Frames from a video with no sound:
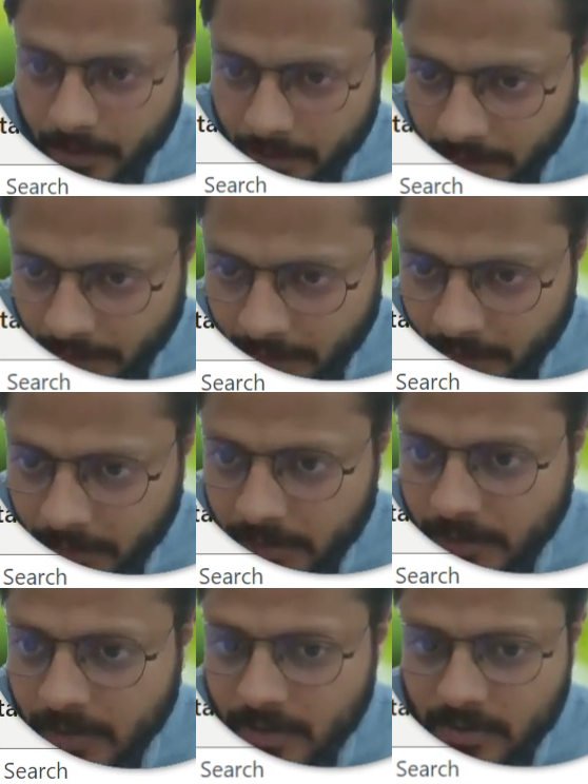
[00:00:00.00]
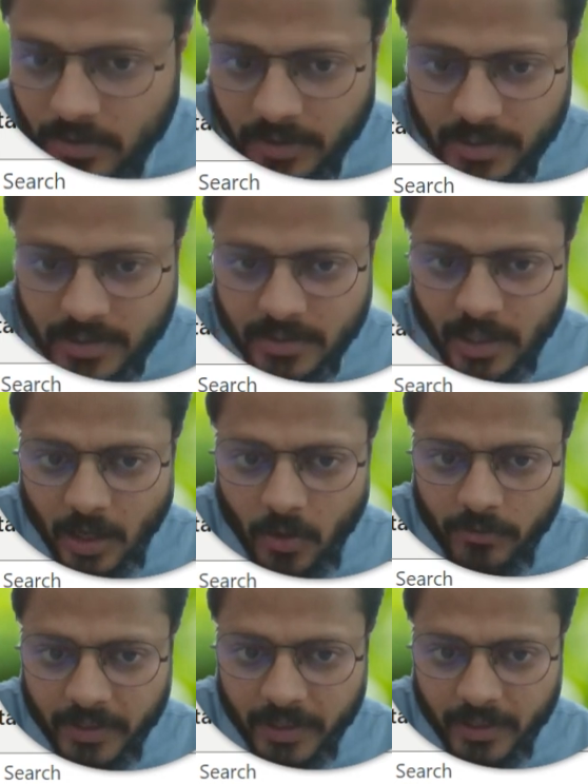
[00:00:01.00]
right? So this is
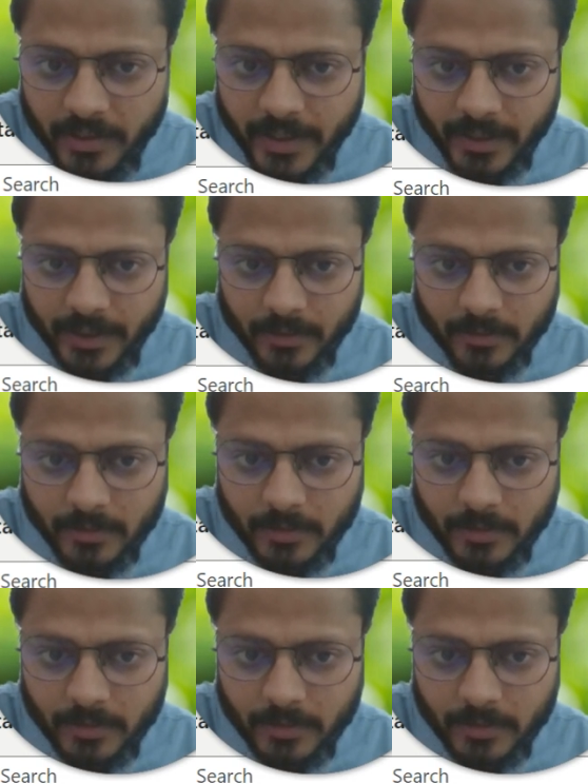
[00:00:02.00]
how we are getting,